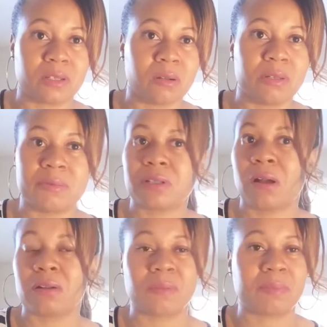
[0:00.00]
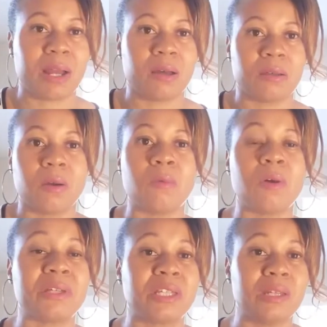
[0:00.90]
So he was talking about a
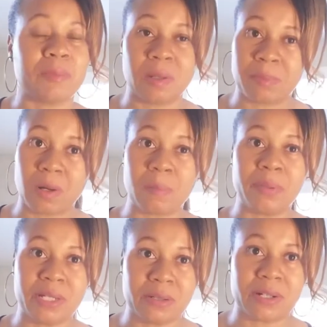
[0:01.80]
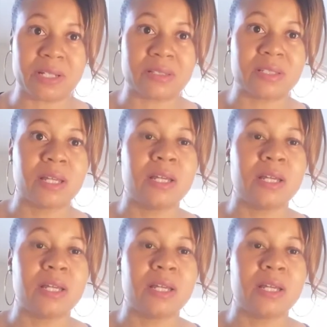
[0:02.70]
woman keeping up her appearance,